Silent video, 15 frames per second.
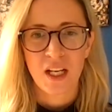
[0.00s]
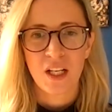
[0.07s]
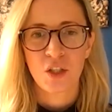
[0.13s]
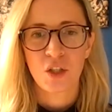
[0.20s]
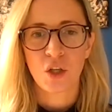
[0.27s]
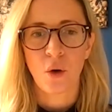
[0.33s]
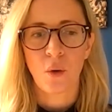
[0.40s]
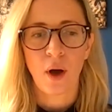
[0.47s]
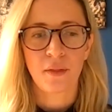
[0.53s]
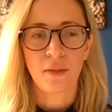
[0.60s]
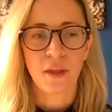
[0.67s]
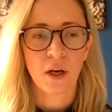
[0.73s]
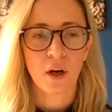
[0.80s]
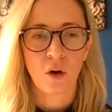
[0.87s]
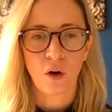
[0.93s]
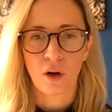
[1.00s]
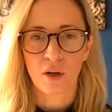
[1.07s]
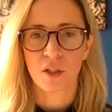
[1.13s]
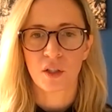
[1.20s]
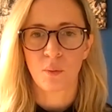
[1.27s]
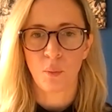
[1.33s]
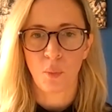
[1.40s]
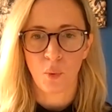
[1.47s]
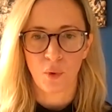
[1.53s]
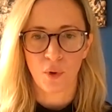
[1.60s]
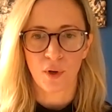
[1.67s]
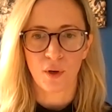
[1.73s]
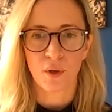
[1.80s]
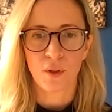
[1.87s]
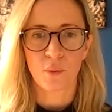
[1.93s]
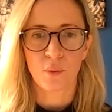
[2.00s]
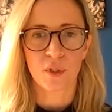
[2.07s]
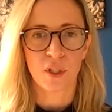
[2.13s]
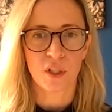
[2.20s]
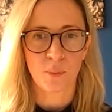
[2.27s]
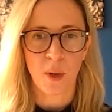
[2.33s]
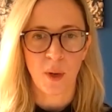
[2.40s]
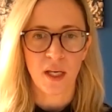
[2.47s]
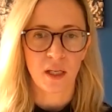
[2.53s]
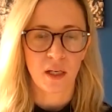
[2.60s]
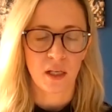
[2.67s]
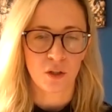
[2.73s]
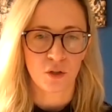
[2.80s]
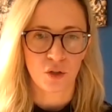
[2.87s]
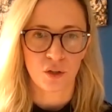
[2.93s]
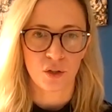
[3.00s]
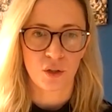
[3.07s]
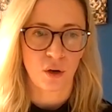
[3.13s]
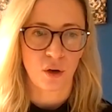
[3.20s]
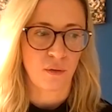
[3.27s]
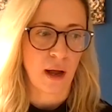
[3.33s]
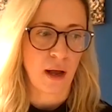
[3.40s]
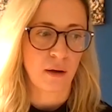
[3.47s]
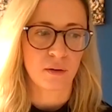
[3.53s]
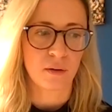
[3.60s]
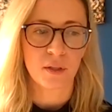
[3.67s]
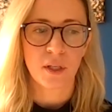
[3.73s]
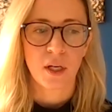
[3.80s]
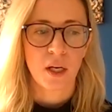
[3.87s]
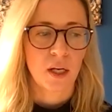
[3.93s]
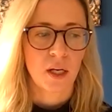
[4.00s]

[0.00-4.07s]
So I think across the board, there was a spike in interest around